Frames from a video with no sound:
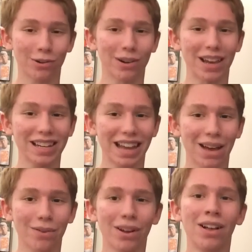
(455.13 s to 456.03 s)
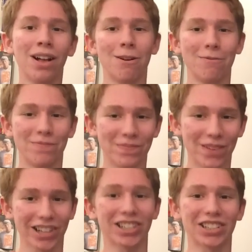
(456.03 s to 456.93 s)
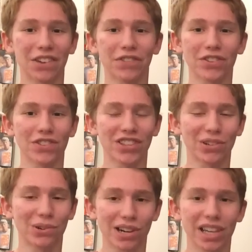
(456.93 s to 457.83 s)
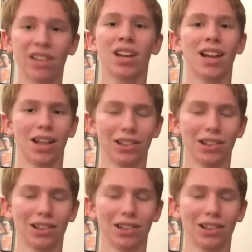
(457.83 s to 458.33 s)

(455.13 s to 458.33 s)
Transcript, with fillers: right now, much different story.